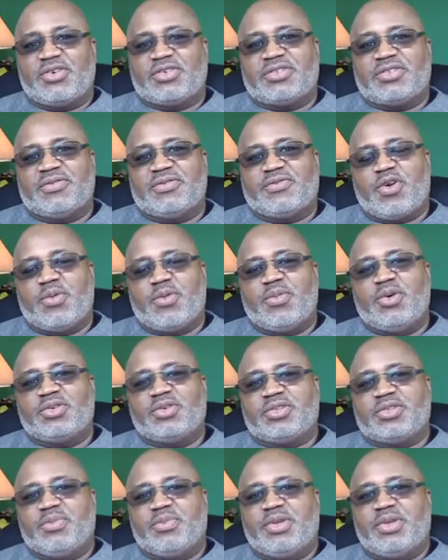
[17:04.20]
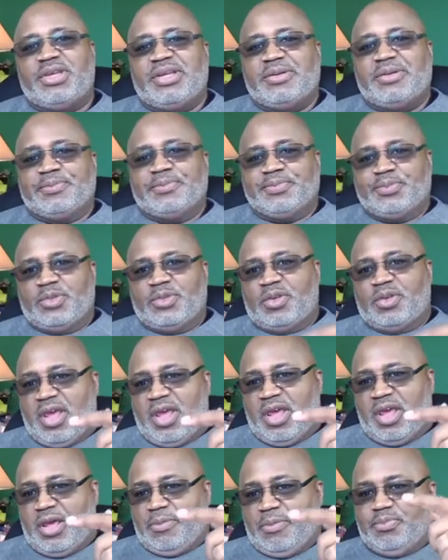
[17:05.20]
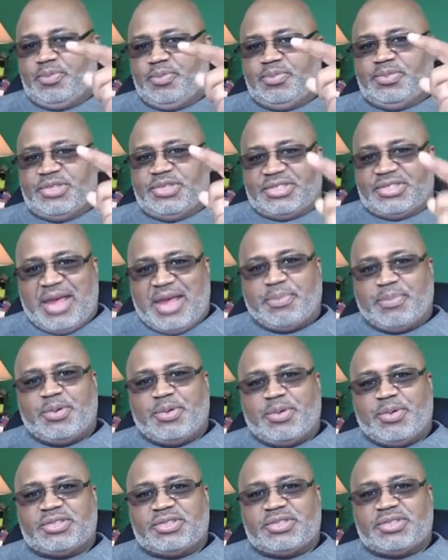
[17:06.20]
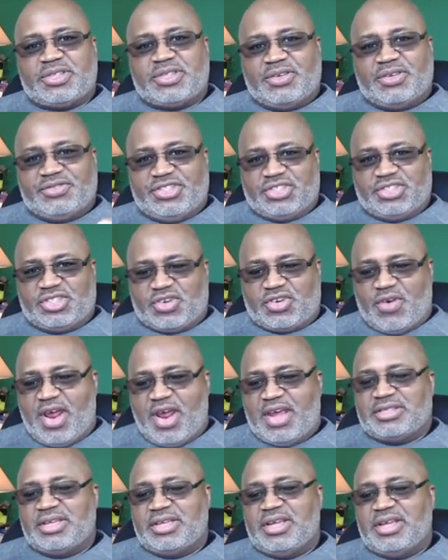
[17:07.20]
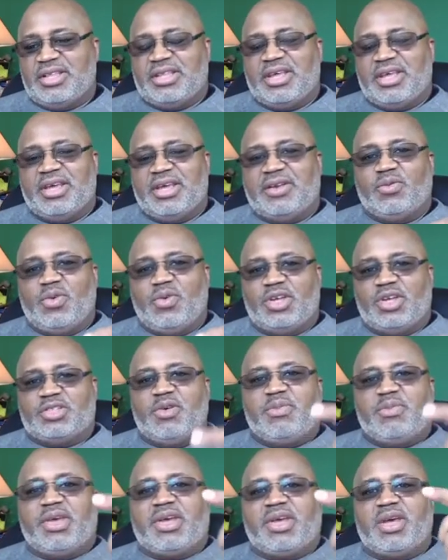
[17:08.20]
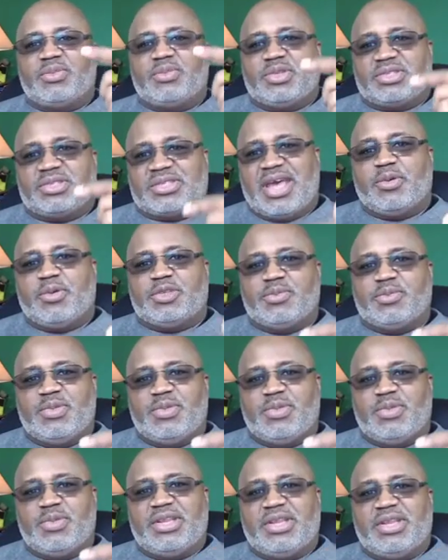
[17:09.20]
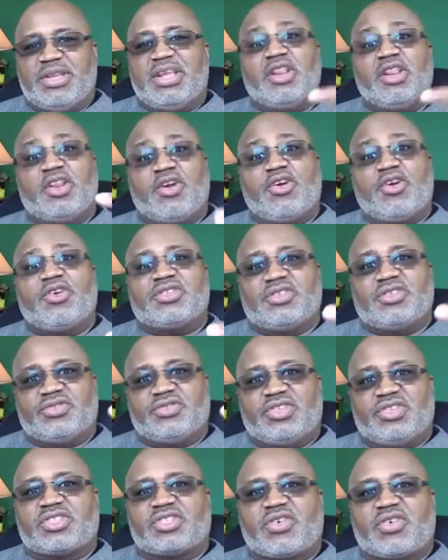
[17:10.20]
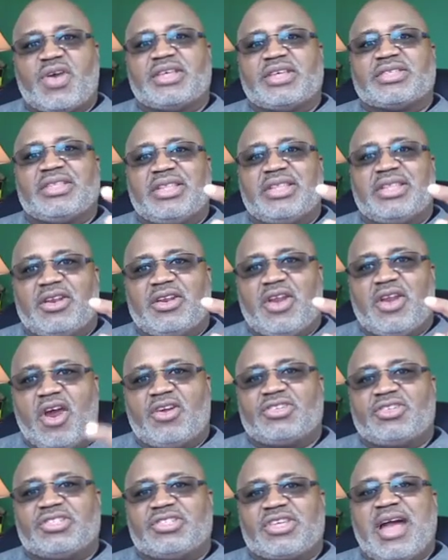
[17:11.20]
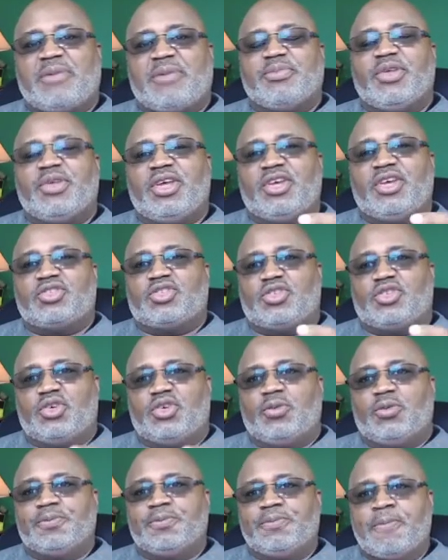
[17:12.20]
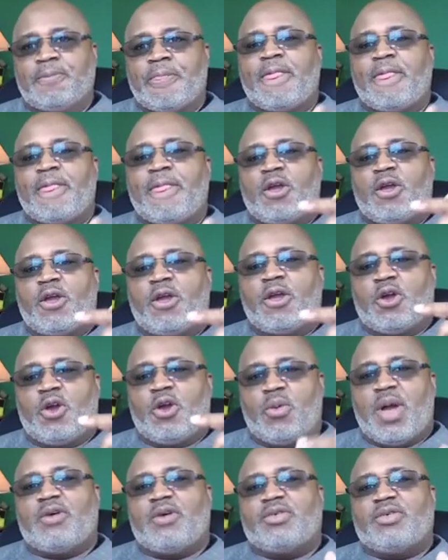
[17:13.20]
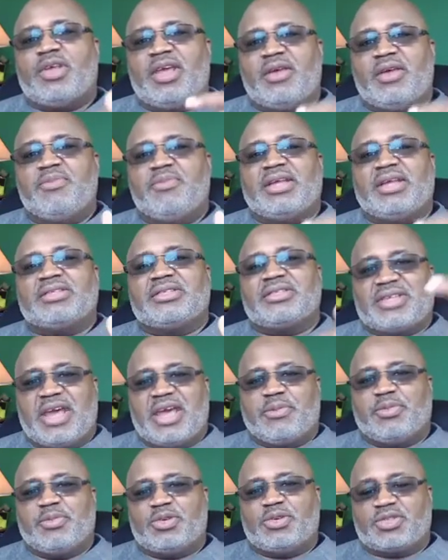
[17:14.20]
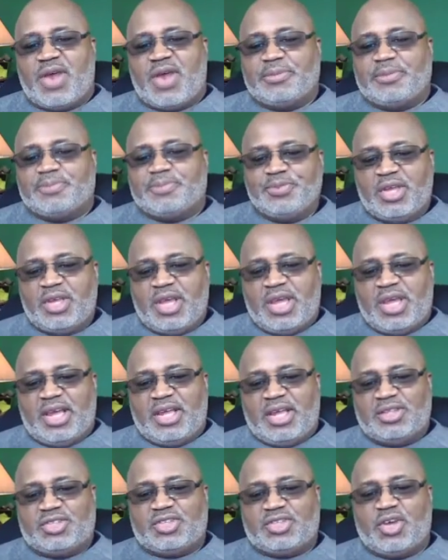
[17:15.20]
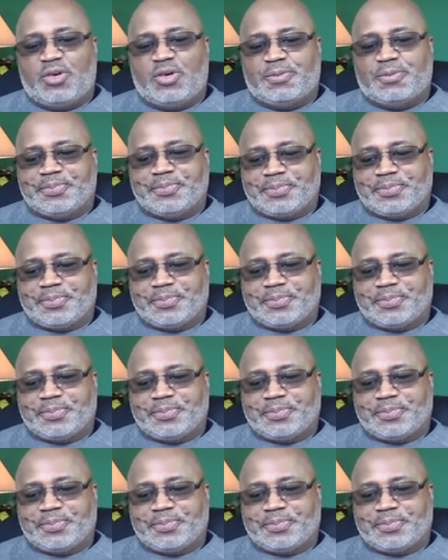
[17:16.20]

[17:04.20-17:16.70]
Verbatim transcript: and foremost to be disciples of Jesus Christ. And then once we become disciples, meaning learners of Jesus Christ, and then our job is to go out and make disciples, right? And so